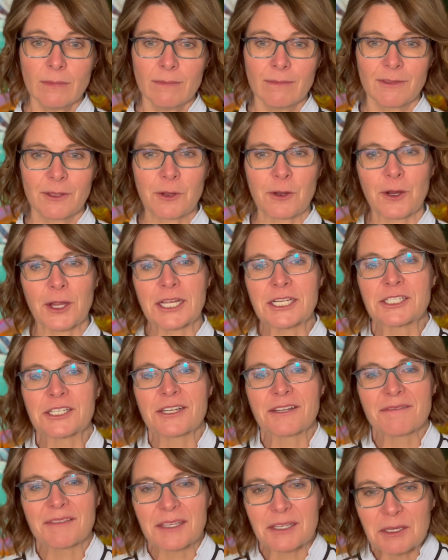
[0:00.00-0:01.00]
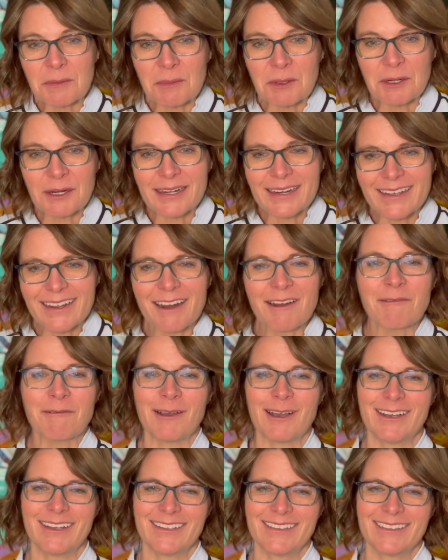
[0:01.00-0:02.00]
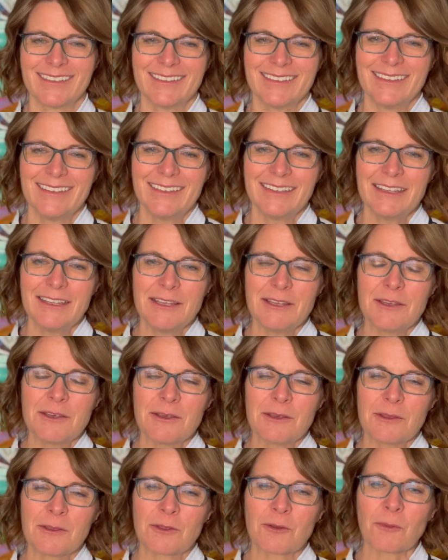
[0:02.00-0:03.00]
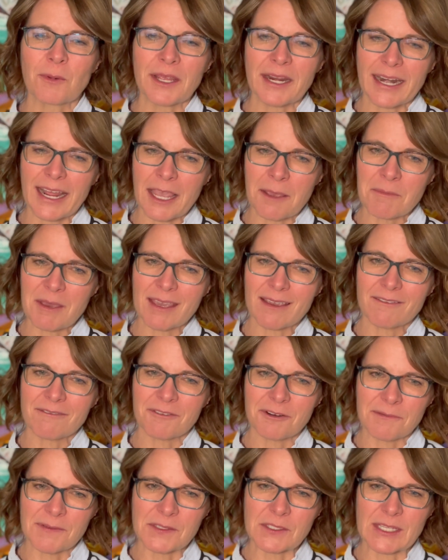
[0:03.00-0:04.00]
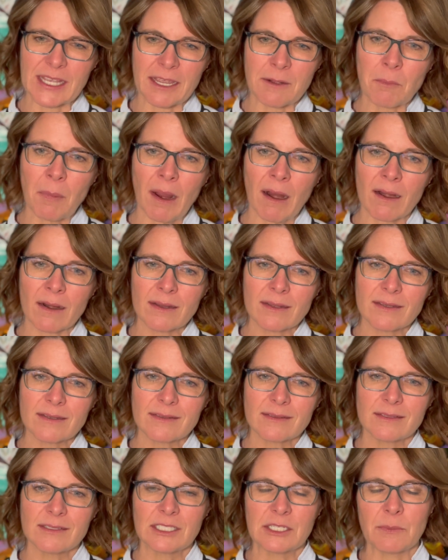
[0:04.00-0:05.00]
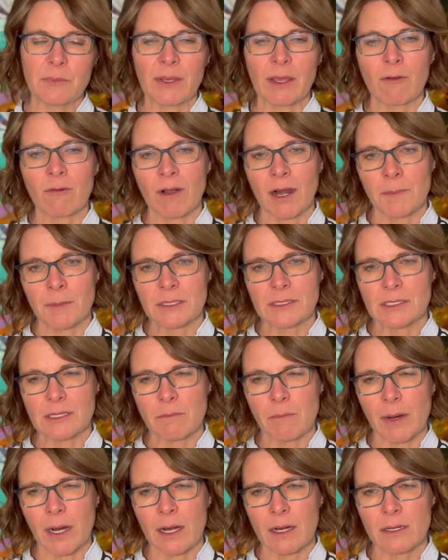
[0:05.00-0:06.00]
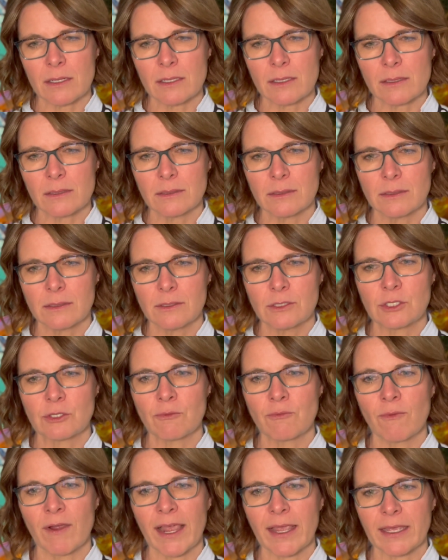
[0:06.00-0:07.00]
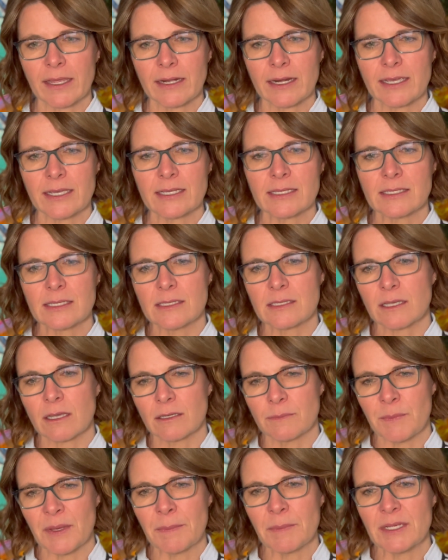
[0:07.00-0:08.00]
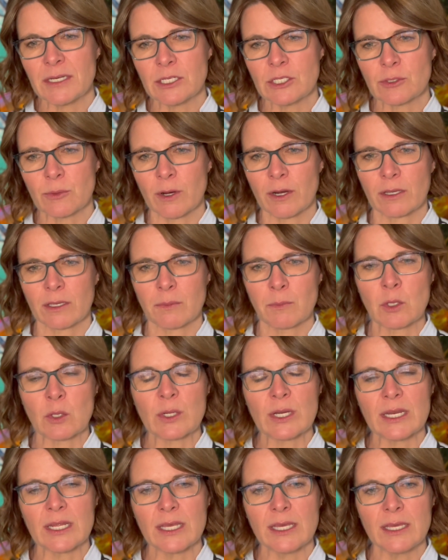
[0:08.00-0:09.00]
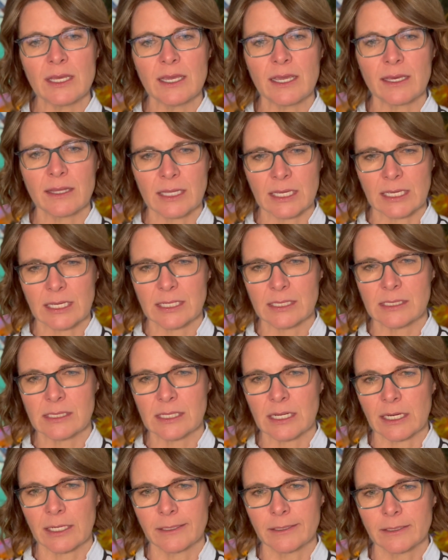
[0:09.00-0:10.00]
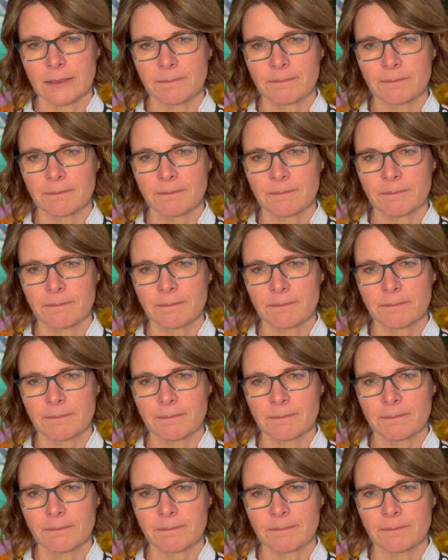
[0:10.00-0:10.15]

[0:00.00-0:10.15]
the creation of the community art wall, the renaming of Riverside Park to Bill Robertson Park to recognize his commitment to our community and the kids in it,